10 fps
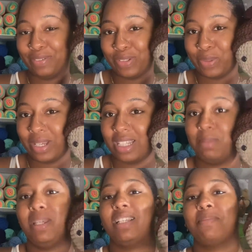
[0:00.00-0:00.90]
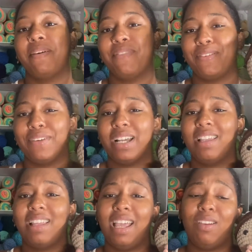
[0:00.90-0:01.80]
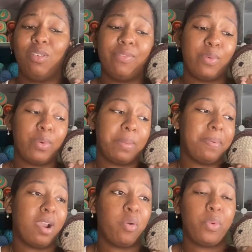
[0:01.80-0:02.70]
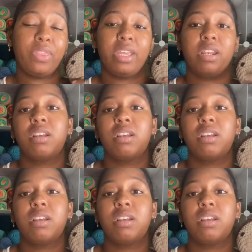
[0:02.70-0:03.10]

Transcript: this one because pink is my favorite color. I don't even want to part with it.